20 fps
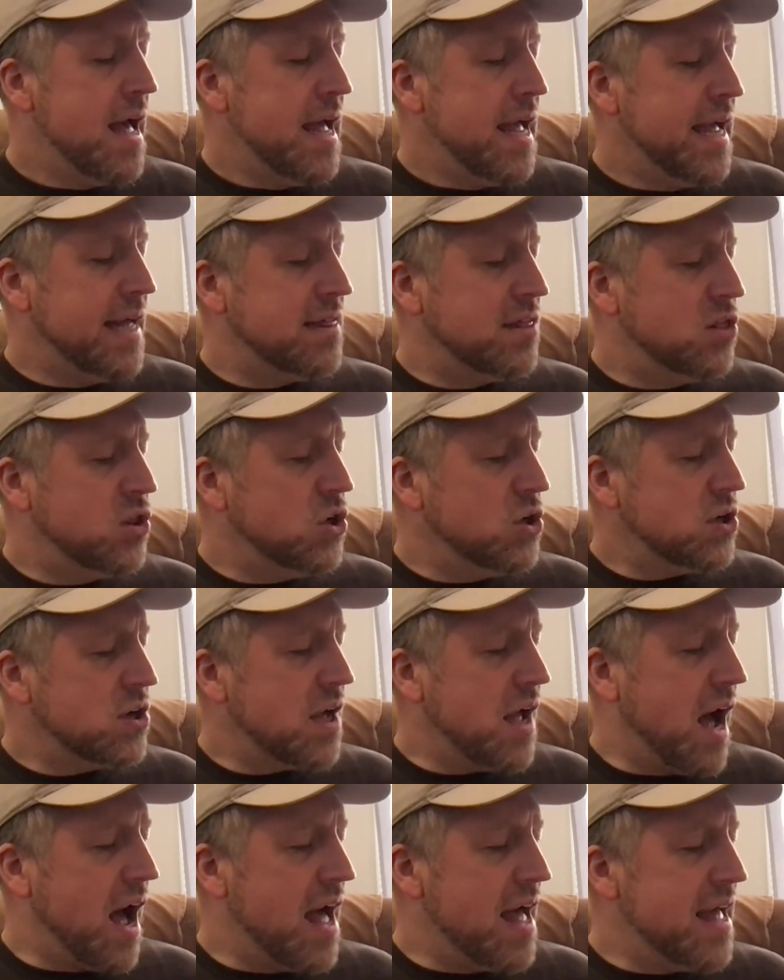It
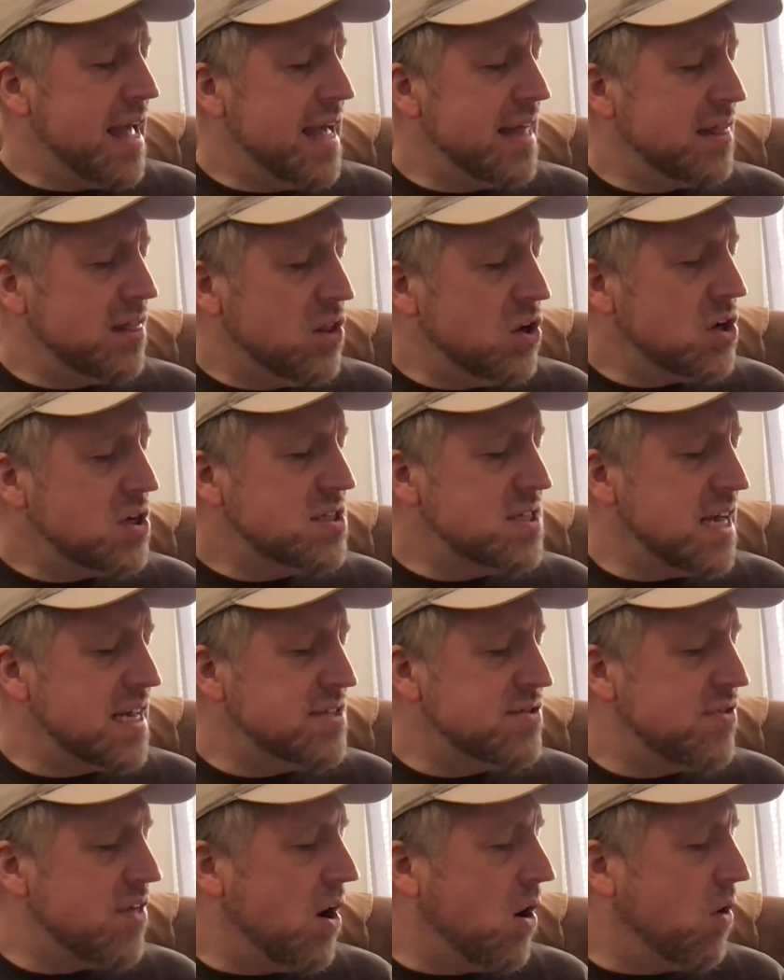looks
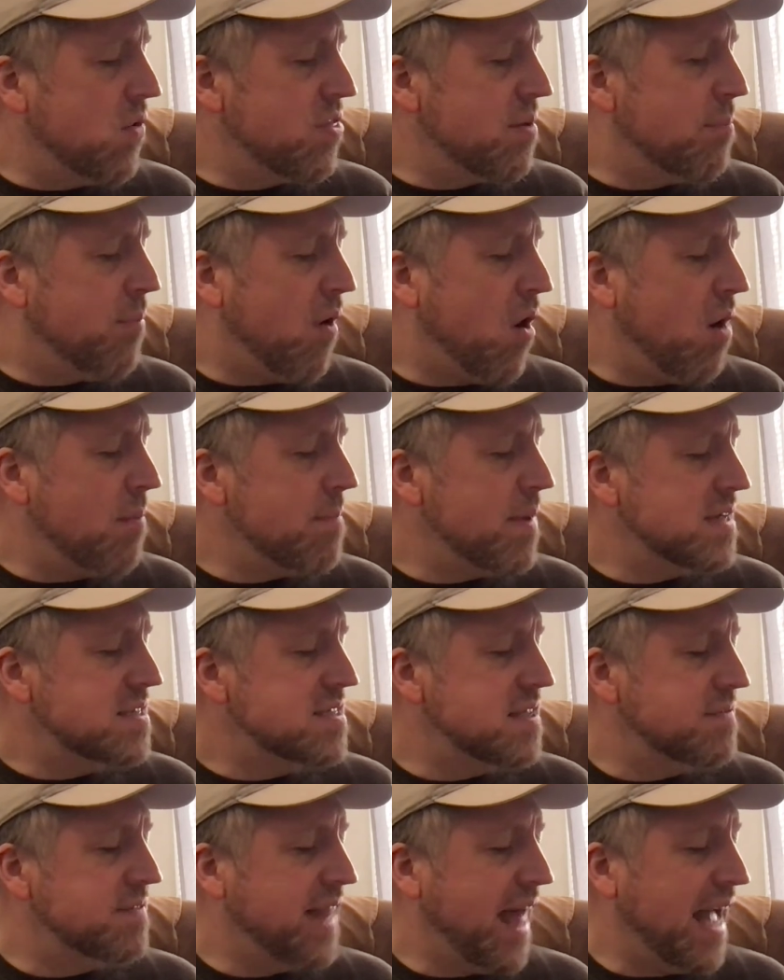as though the ball must
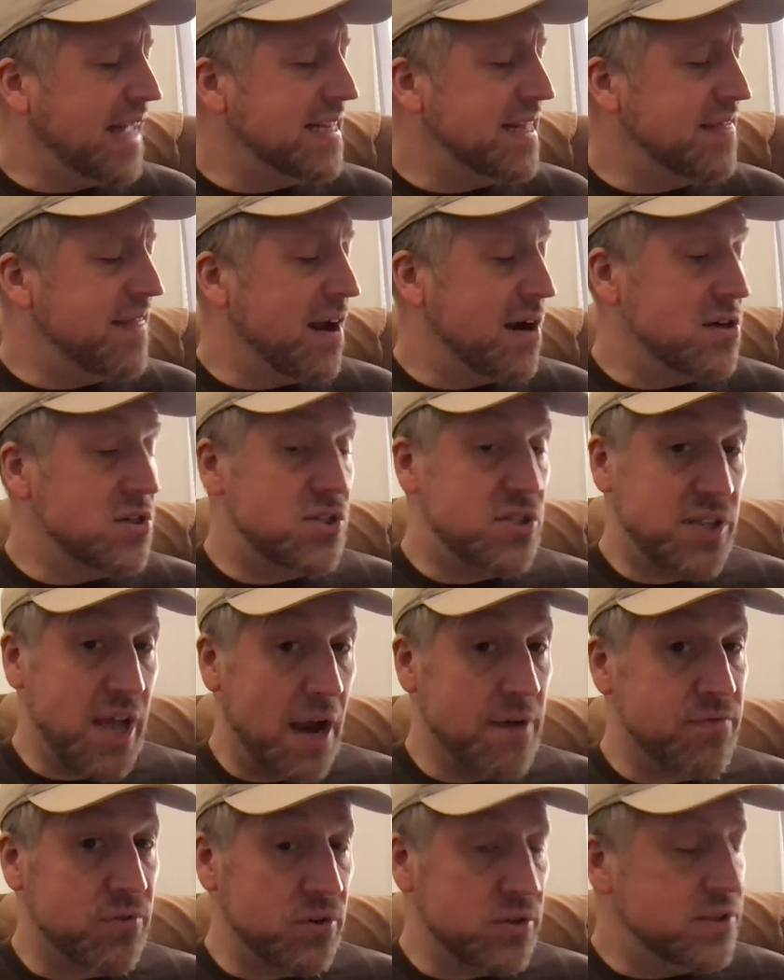have landed there
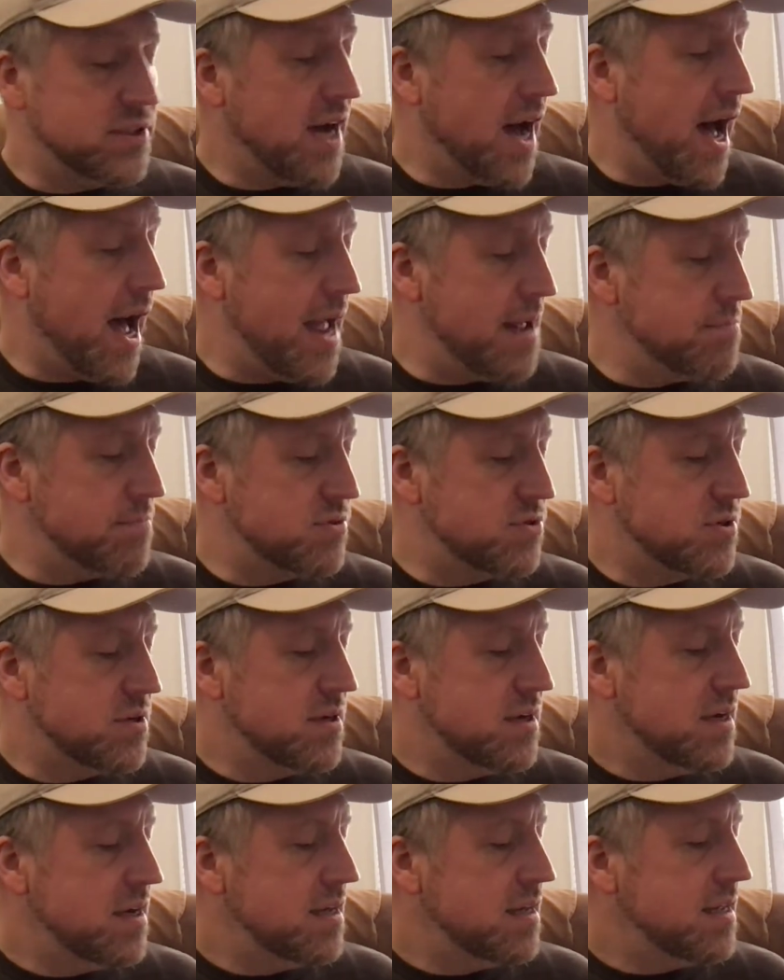several times.
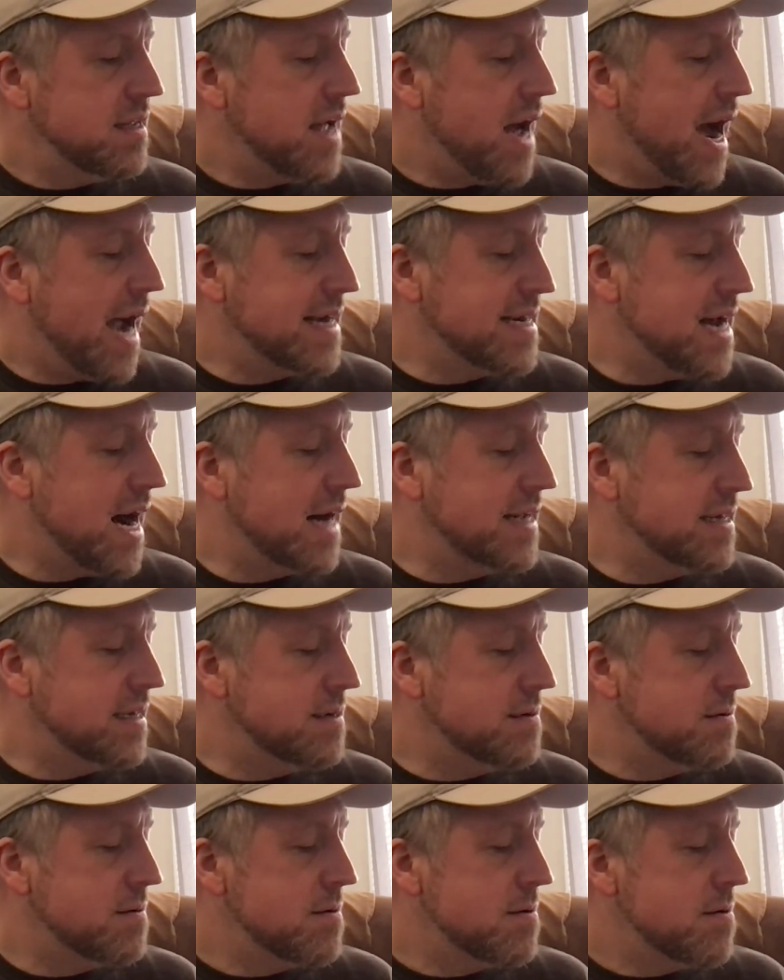I
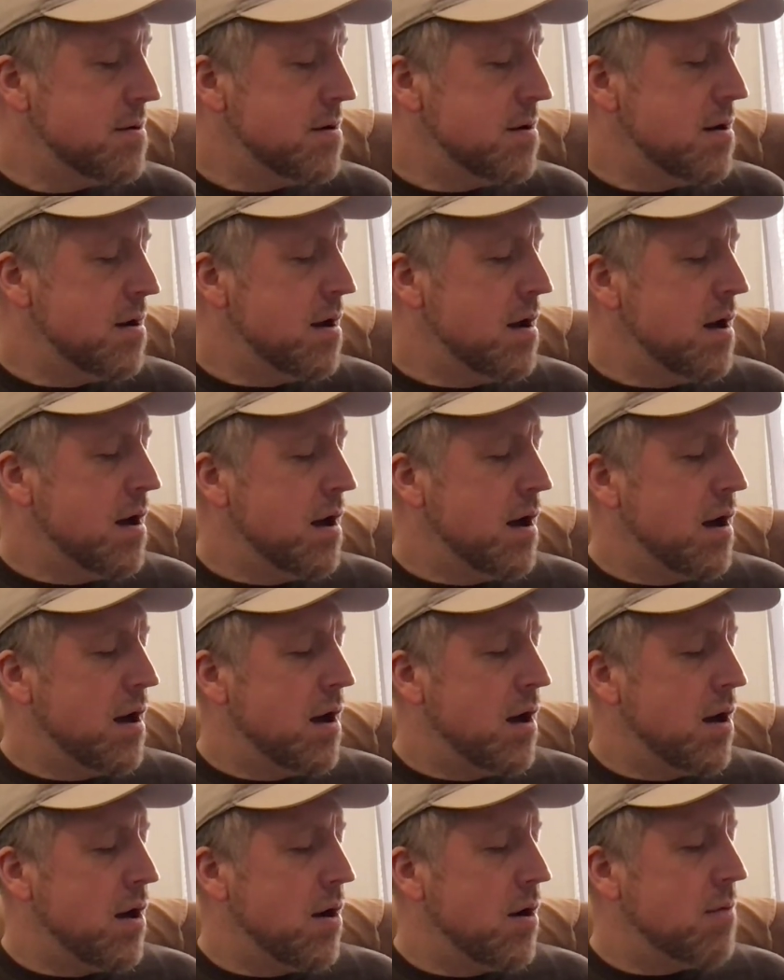nodded.
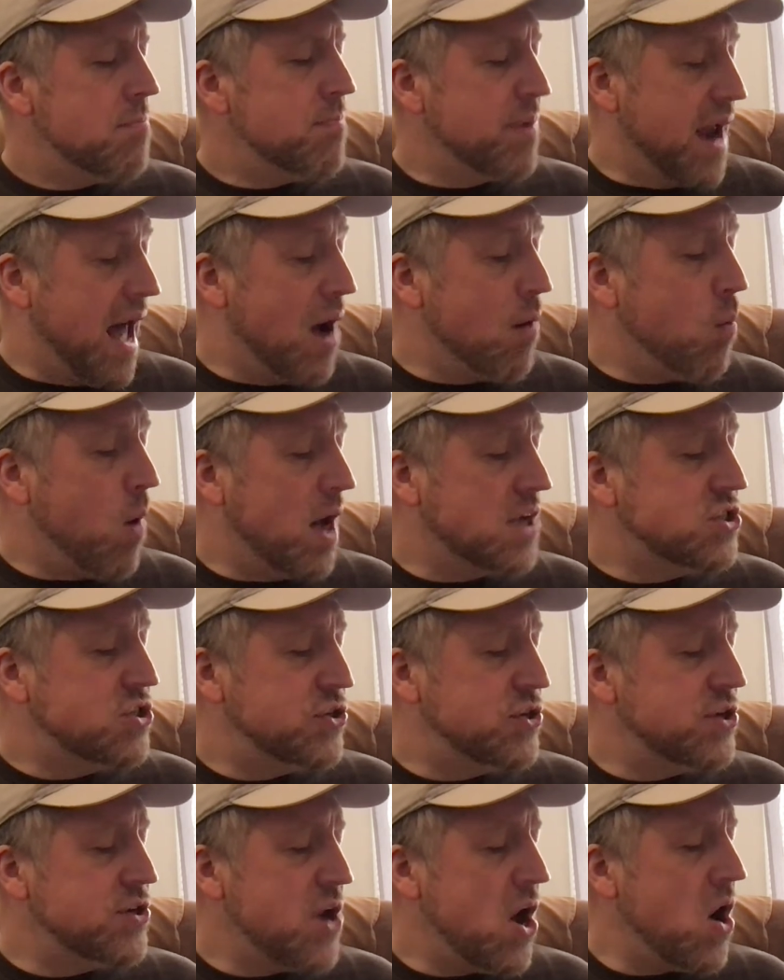But I want you
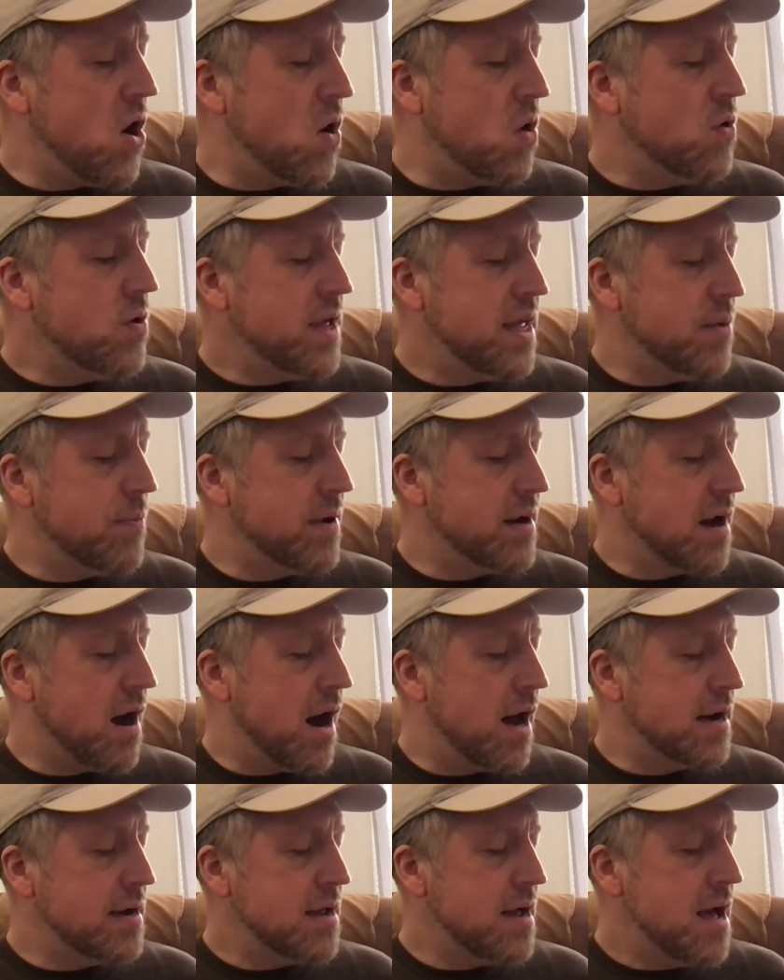to know, he went
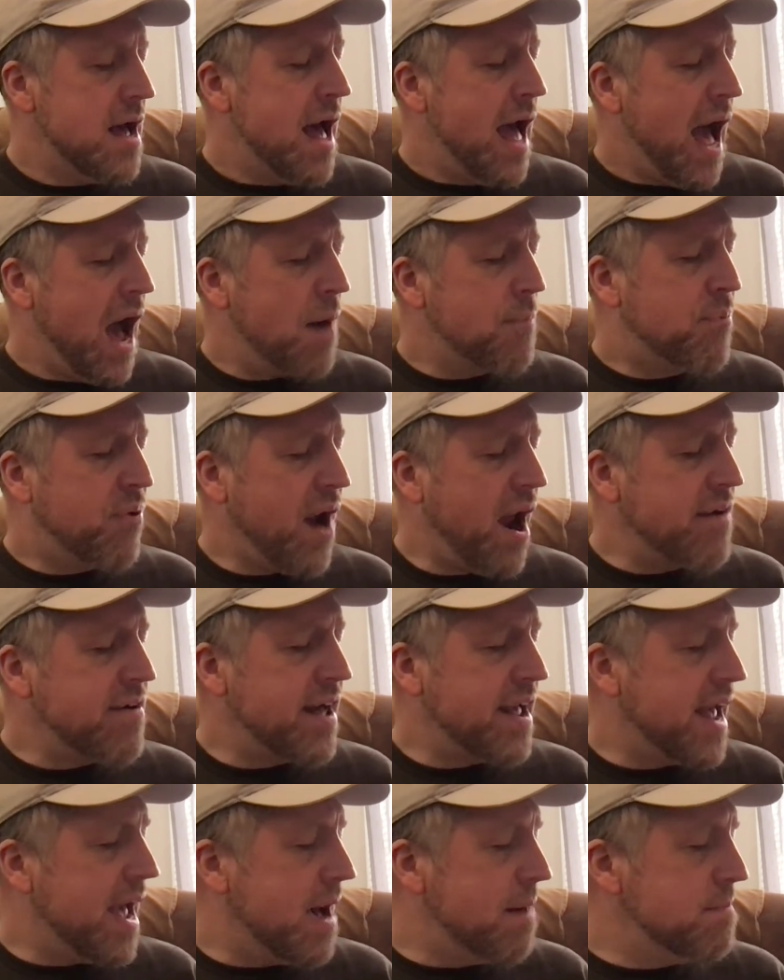on, how proud
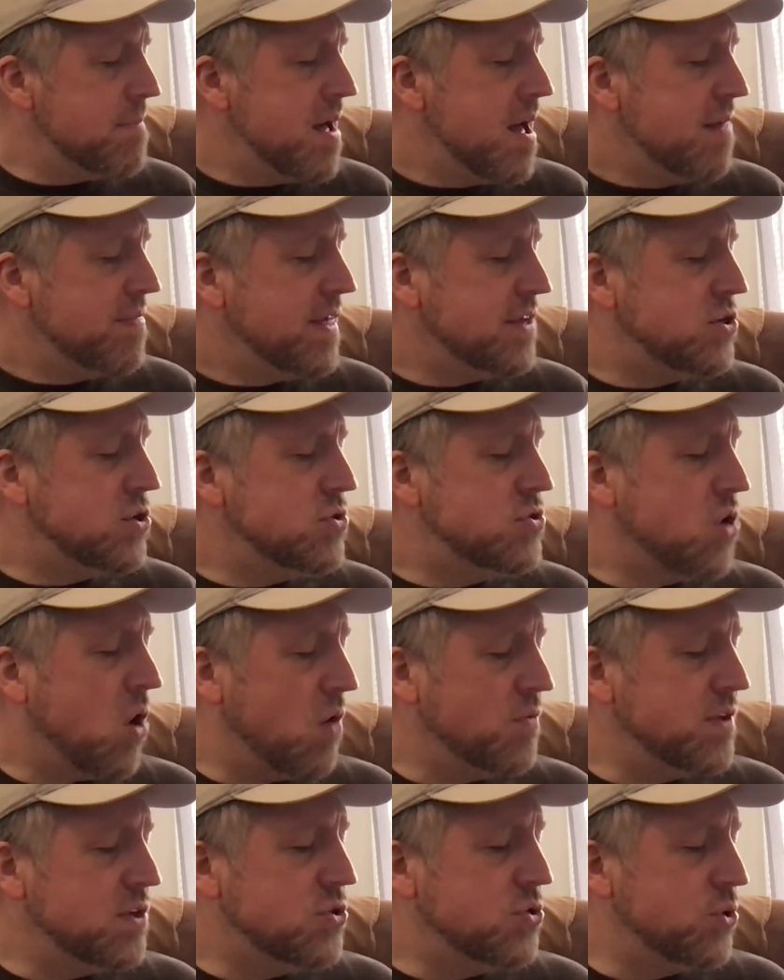I am that you
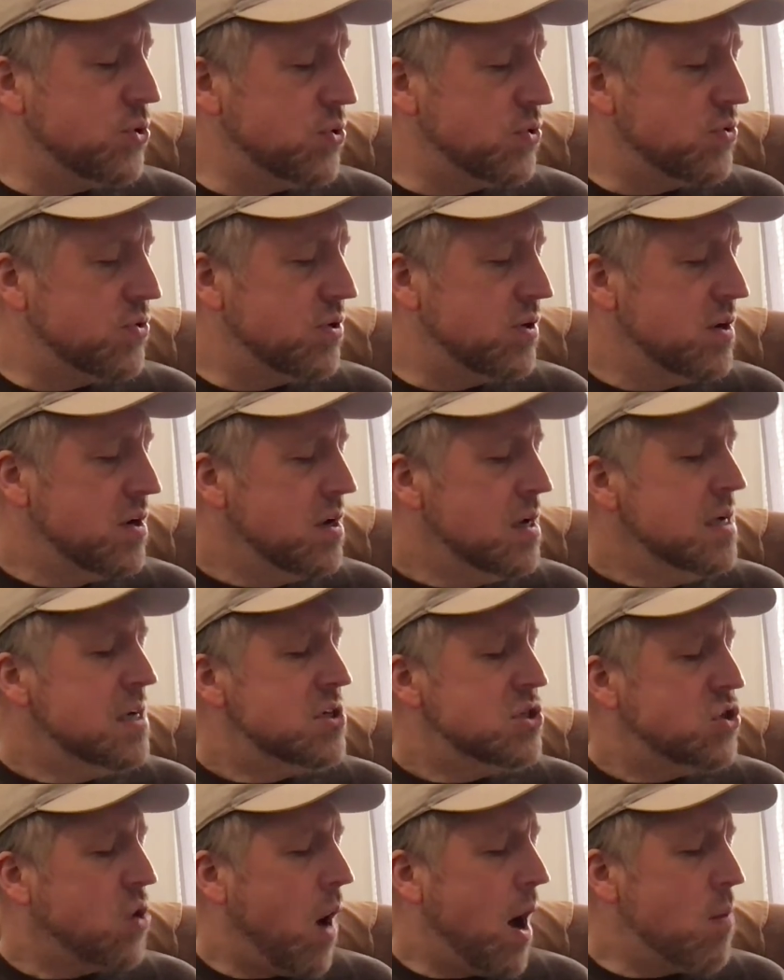told the truth.
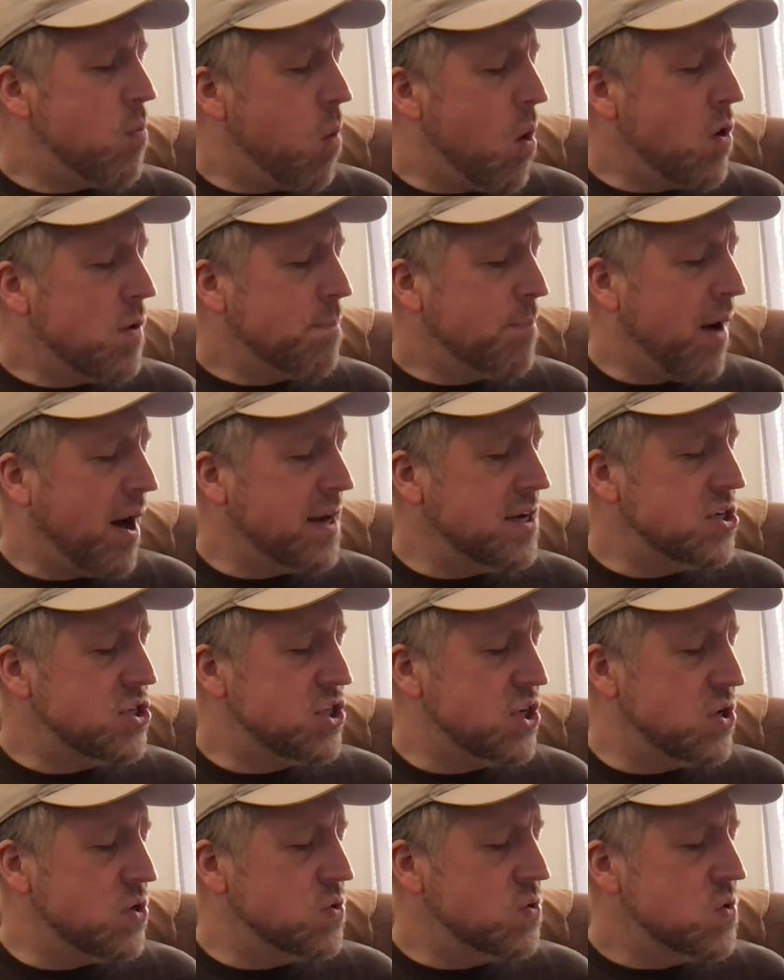So I won't punish
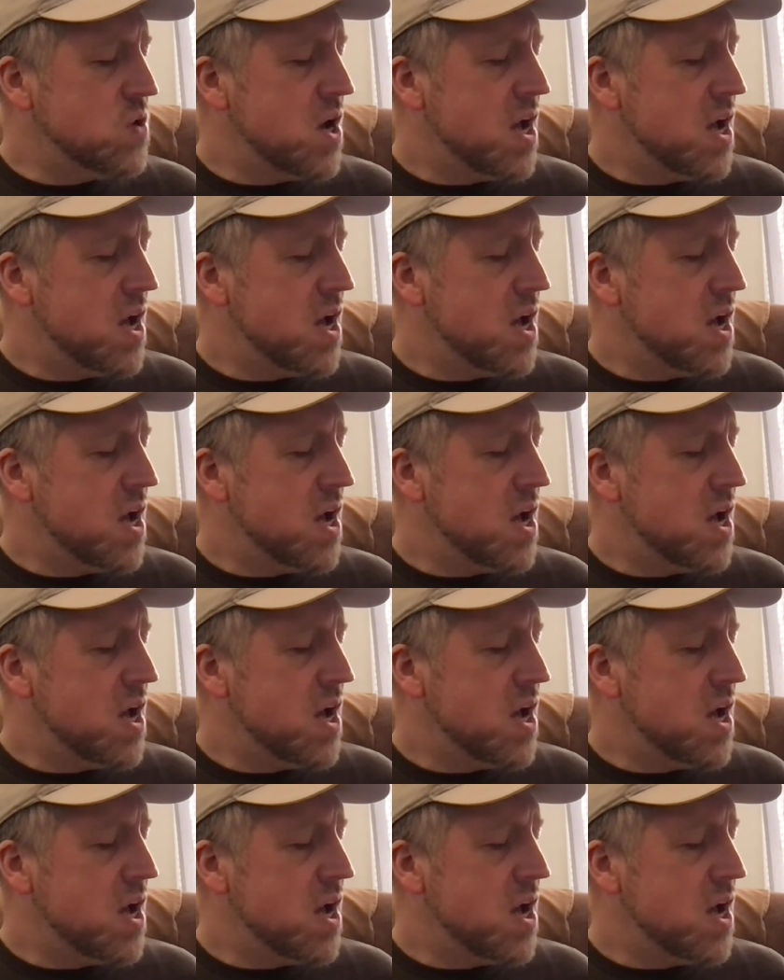you